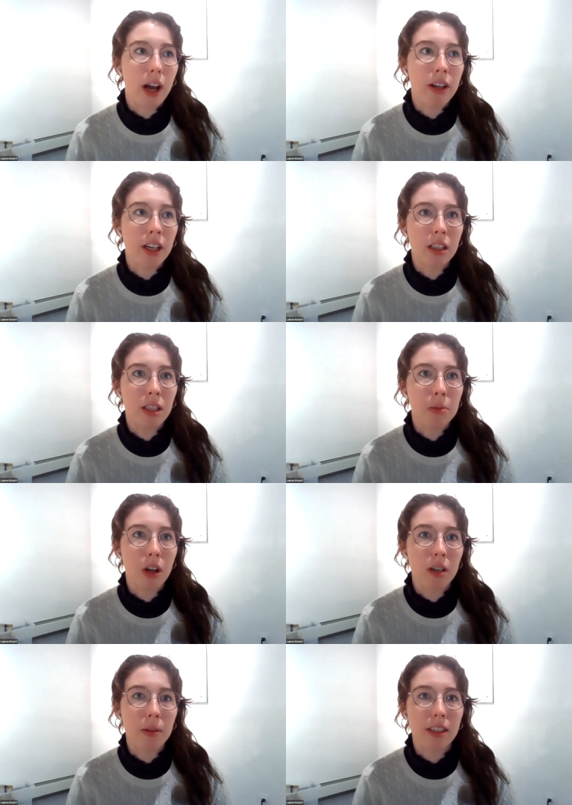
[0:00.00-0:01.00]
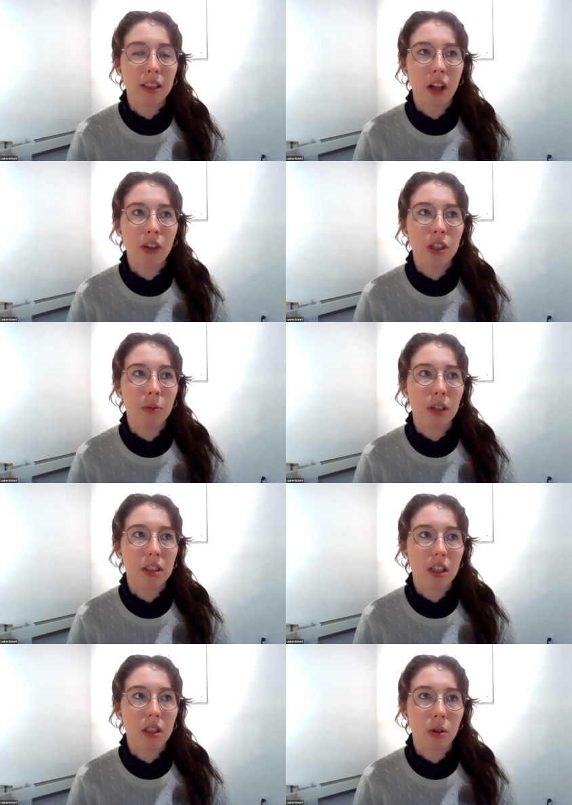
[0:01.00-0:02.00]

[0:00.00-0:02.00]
how can I keep talking about technology when it's like